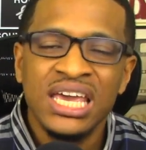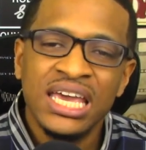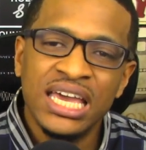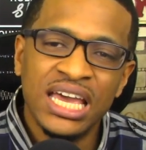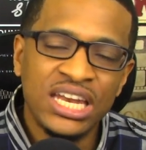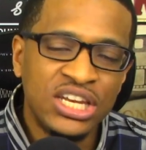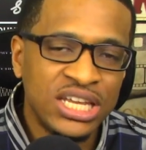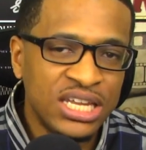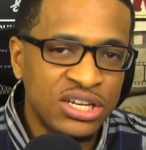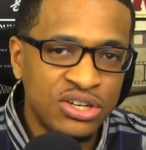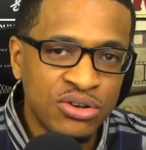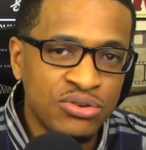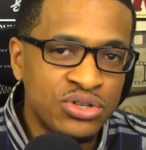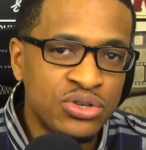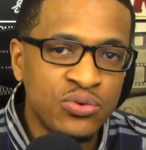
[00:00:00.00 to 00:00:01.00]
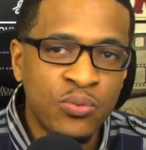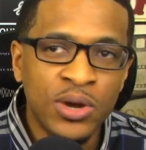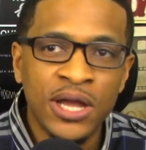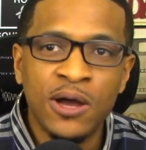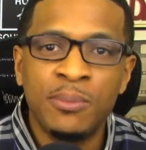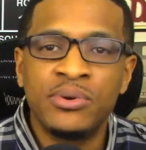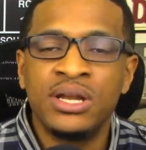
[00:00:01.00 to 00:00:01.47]
It didn't do too
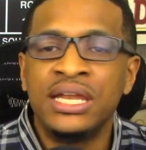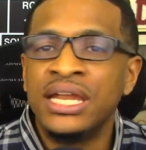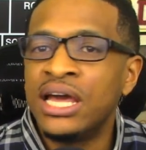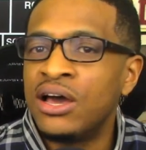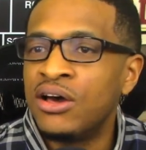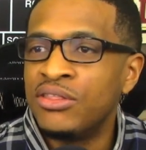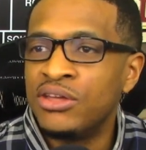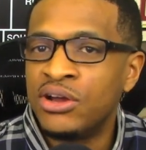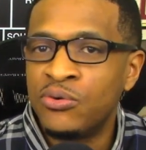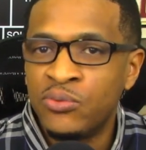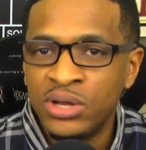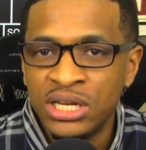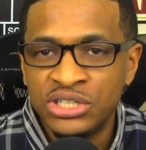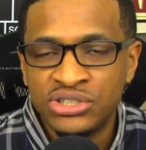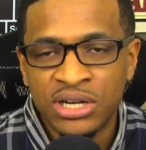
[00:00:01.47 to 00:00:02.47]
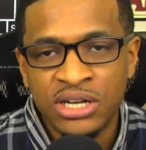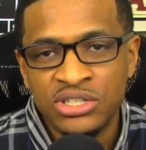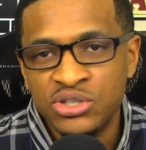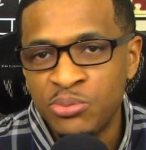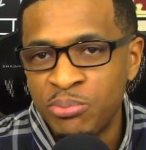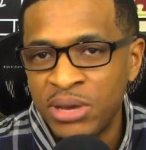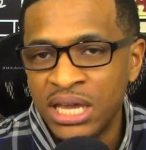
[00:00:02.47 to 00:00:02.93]
well, but now they're really trying
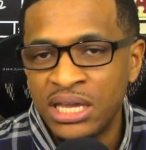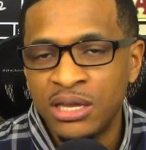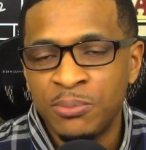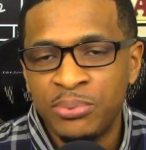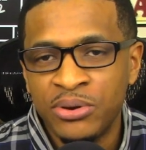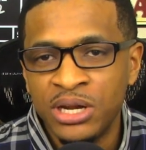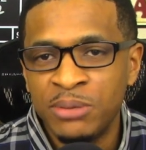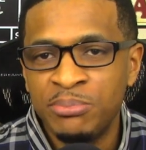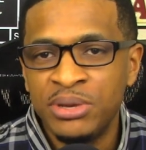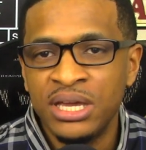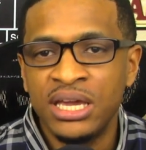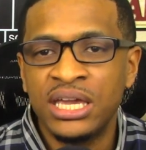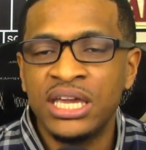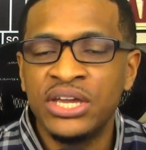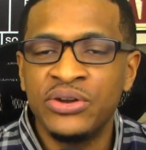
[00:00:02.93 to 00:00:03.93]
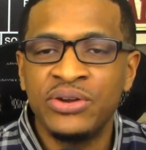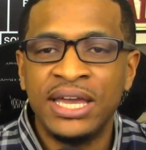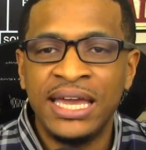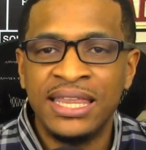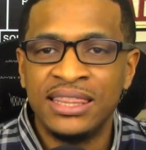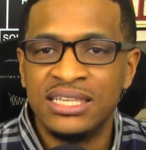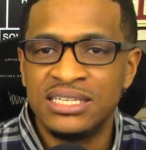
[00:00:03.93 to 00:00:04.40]
to make it pretty big here
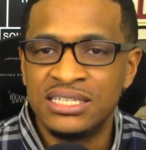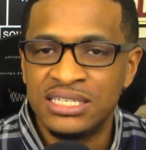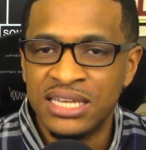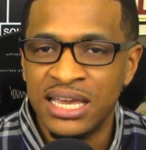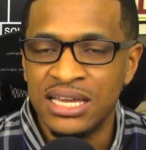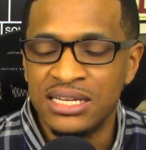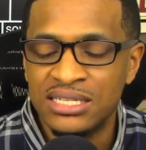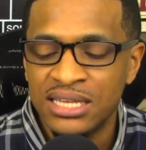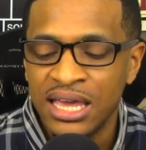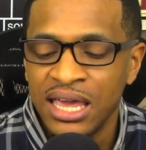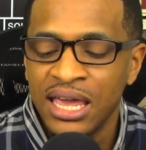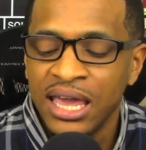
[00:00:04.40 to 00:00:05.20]
in the States.